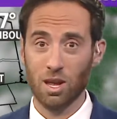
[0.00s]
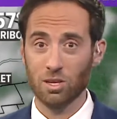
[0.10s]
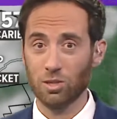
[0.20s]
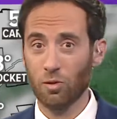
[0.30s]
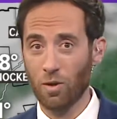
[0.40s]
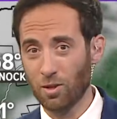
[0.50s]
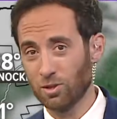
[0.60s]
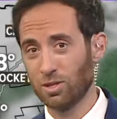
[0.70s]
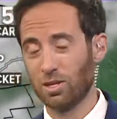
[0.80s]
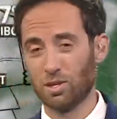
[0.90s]
so far
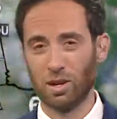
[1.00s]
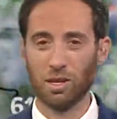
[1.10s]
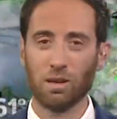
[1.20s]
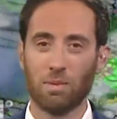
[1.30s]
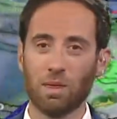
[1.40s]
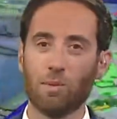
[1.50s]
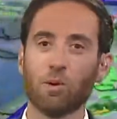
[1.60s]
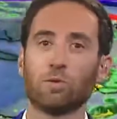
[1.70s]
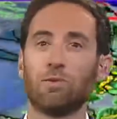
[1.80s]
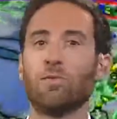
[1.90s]
this season. I think it'll be the
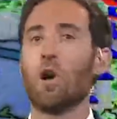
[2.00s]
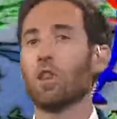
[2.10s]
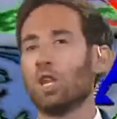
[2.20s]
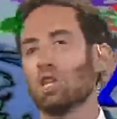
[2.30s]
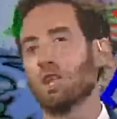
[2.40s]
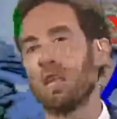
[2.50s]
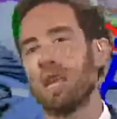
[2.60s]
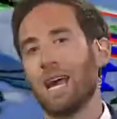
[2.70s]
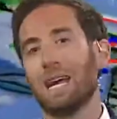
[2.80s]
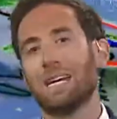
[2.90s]
most fallish
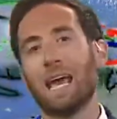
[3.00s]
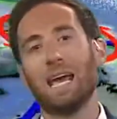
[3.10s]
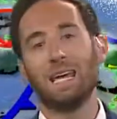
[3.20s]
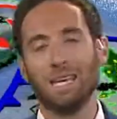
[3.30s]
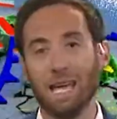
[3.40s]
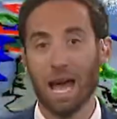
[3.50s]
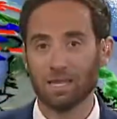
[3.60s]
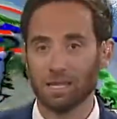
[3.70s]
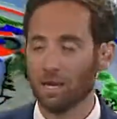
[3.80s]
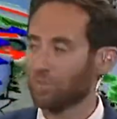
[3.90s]
day
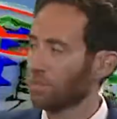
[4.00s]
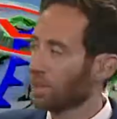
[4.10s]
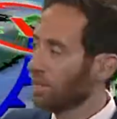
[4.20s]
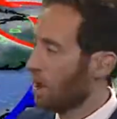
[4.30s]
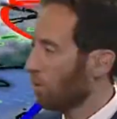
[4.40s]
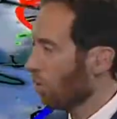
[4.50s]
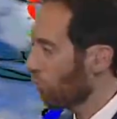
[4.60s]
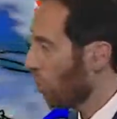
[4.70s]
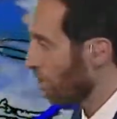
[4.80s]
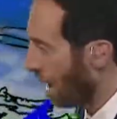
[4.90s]
yet. Now our
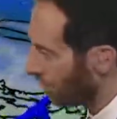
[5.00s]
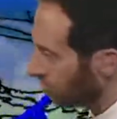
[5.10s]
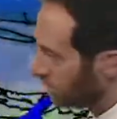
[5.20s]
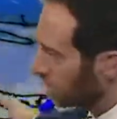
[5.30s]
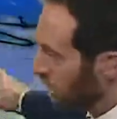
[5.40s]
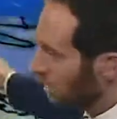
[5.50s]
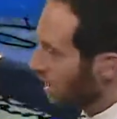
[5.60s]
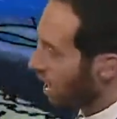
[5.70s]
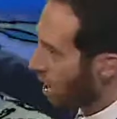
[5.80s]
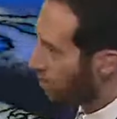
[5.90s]
overall pattern is this
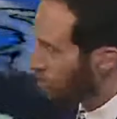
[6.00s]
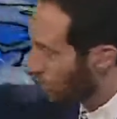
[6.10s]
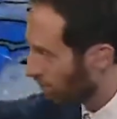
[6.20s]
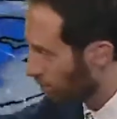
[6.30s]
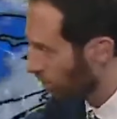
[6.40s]
upper level